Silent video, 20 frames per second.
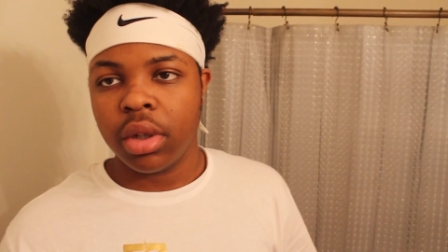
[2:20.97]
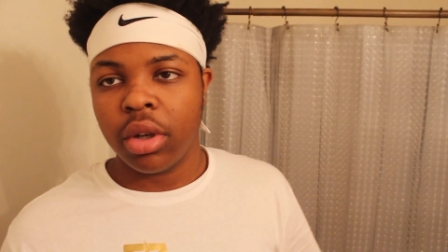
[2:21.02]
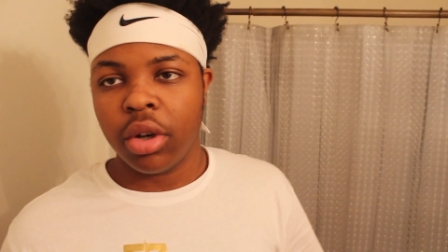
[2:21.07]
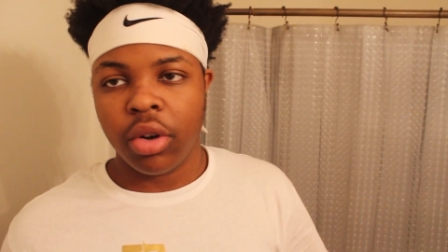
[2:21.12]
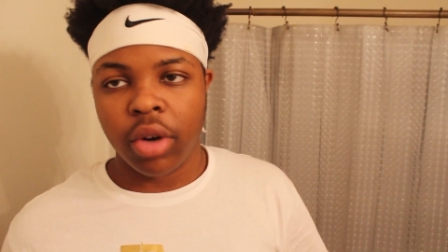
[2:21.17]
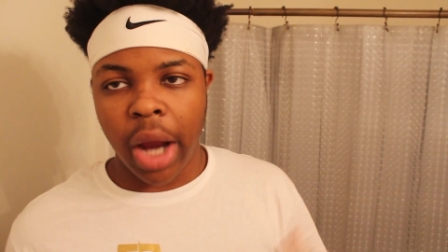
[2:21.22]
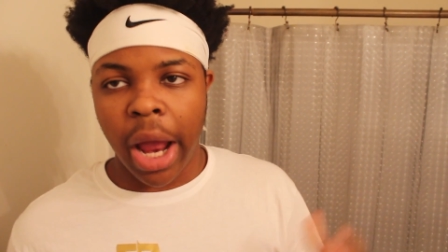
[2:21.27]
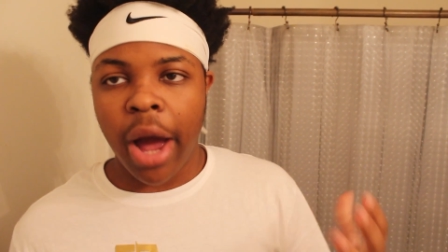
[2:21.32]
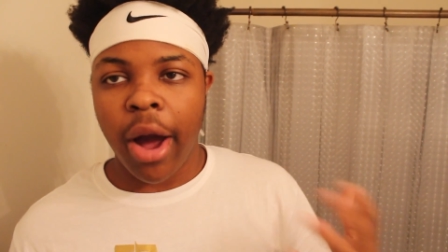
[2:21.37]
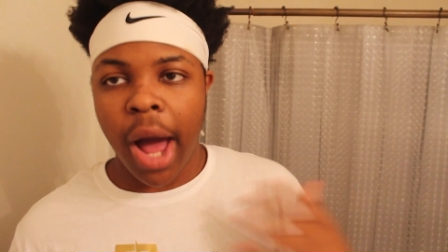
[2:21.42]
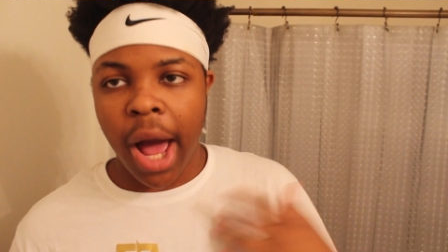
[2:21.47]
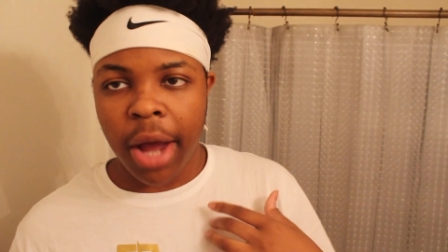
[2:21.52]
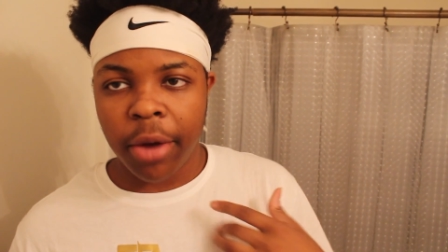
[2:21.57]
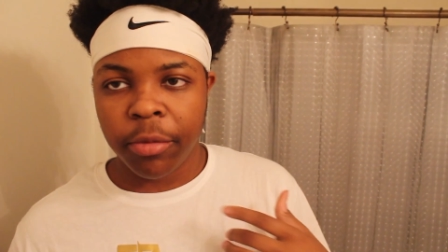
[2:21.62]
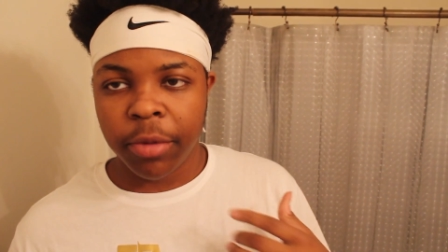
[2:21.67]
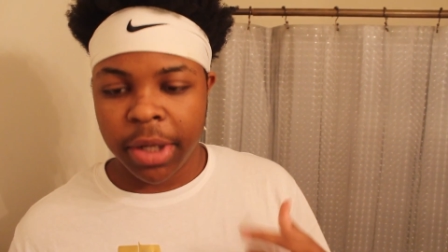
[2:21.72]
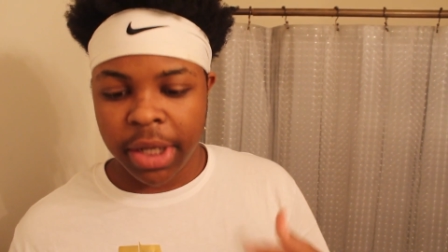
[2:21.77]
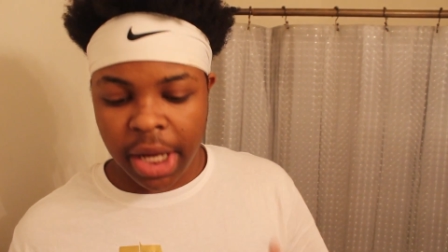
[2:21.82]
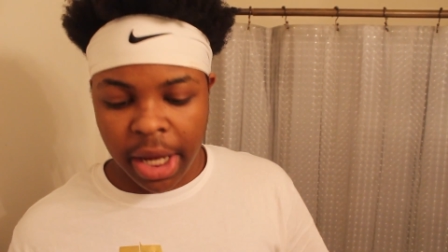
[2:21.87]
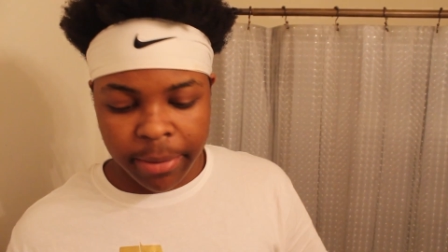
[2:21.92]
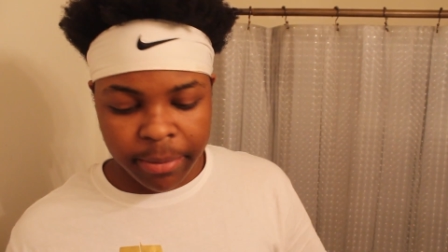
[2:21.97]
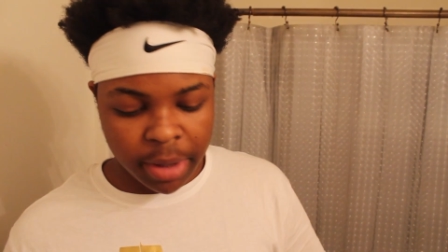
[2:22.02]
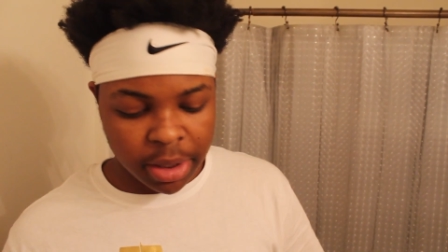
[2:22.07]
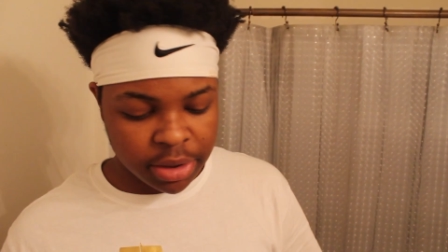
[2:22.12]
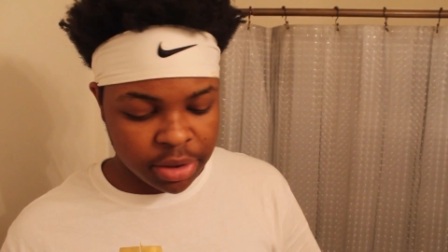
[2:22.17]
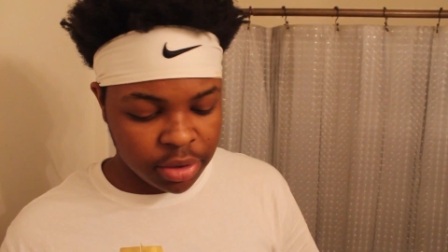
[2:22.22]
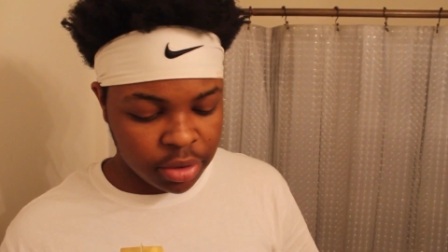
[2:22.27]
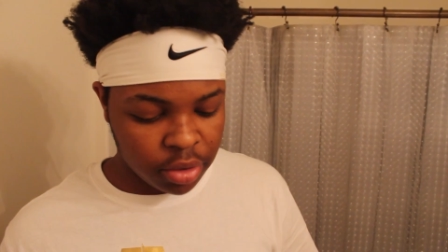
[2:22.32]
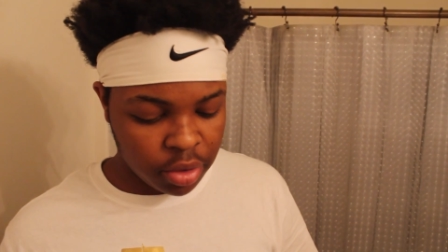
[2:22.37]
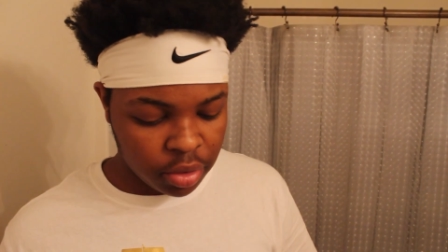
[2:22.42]
or how I redot my
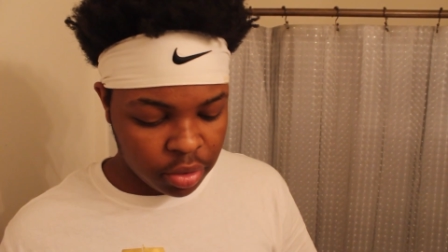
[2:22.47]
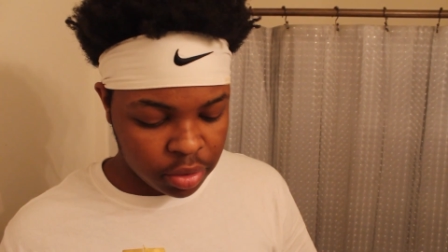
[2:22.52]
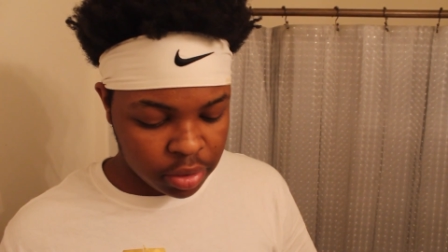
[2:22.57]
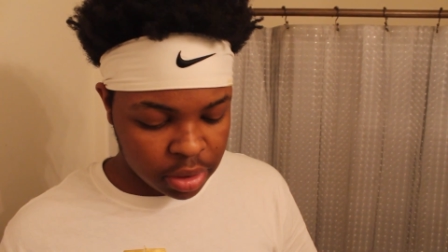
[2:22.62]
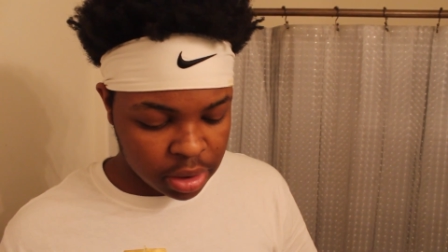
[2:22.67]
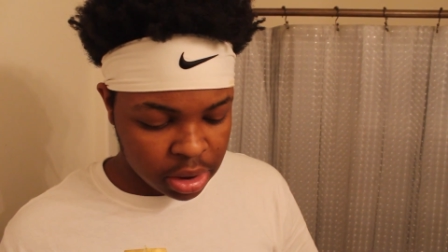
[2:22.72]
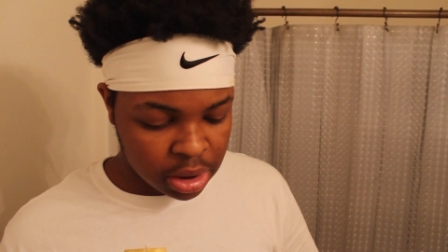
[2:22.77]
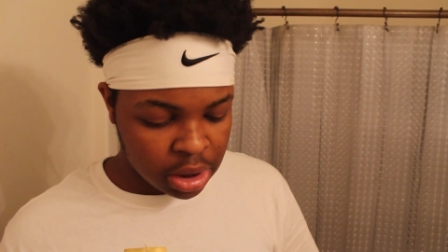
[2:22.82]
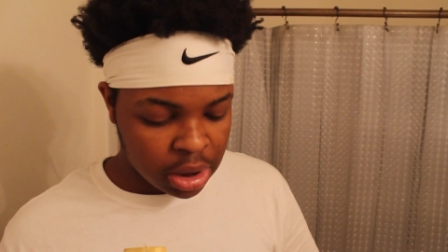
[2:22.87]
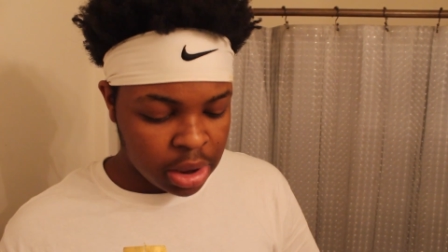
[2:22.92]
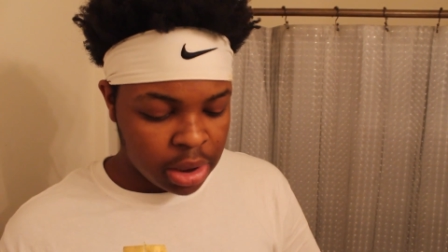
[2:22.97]
soles.